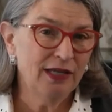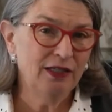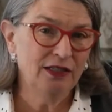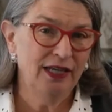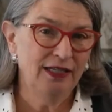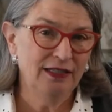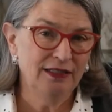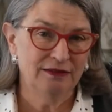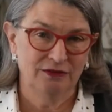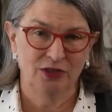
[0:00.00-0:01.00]
regulate
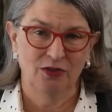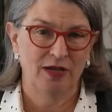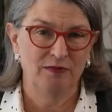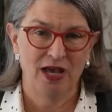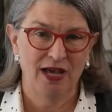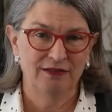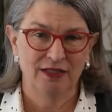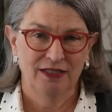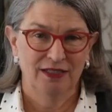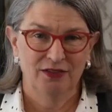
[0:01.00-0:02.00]
it. You know, I'm not
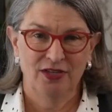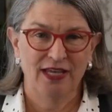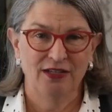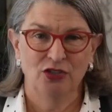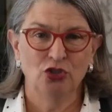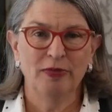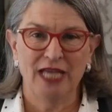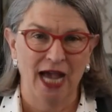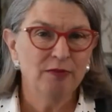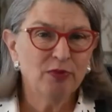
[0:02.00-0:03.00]
saying it should be
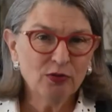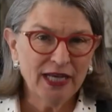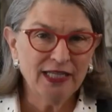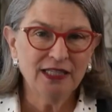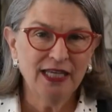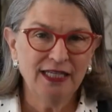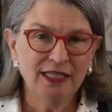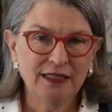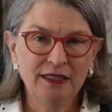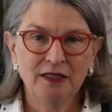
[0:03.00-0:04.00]
hyper
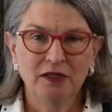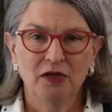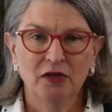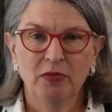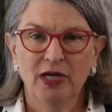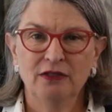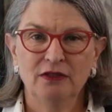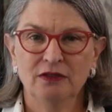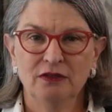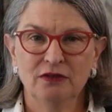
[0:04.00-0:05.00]
regulated, but
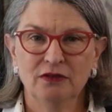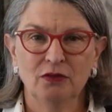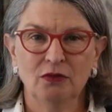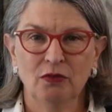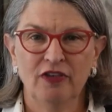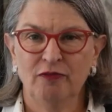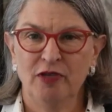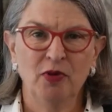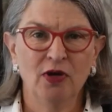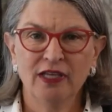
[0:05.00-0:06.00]
if
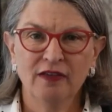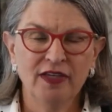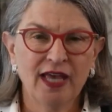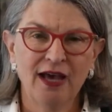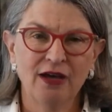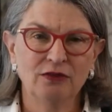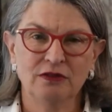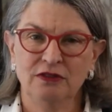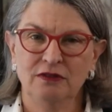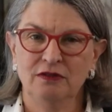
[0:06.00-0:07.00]
people are giving
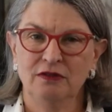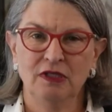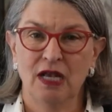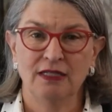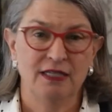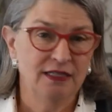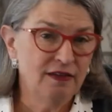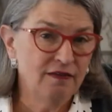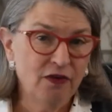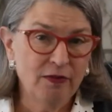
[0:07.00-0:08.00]
out
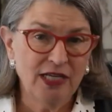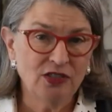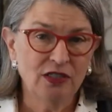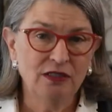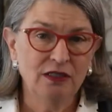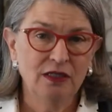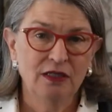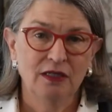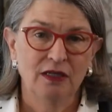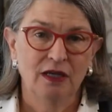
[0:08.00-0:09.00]
disinformation
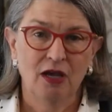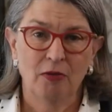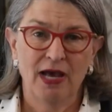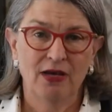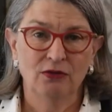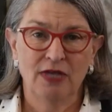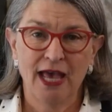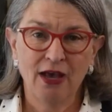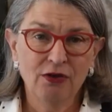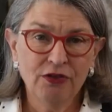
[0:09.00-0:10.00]
about
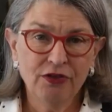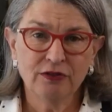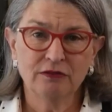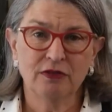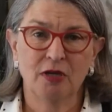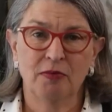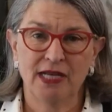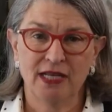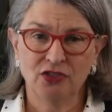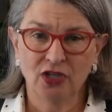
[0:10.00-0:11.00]
health,
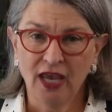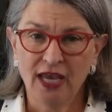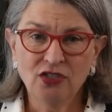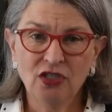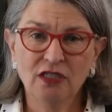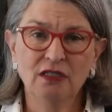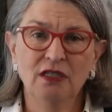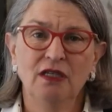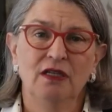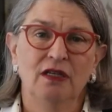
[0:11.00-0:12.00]
about education,